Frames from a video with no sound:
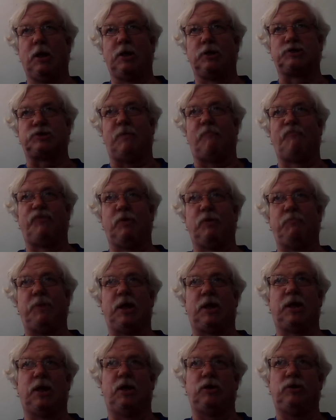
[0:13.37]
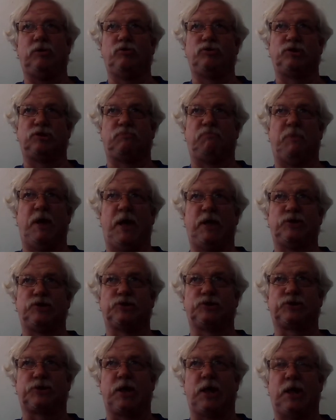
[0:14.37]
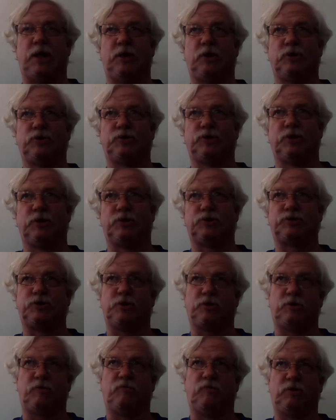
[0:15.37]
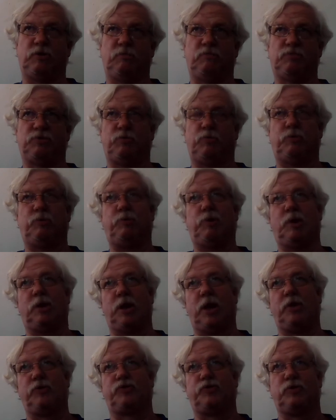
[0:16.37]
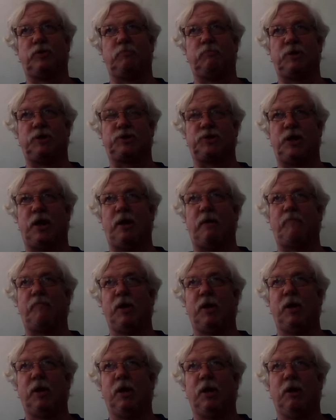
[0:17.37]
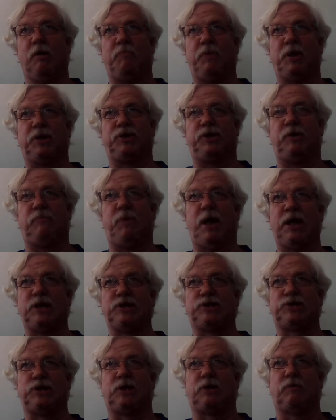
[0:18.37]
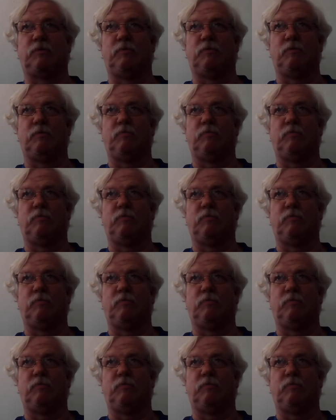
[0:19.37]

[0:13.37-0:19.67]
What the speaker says: Some flamenco uses major scales, certain rhythms, when we'll go through them in time, but the basic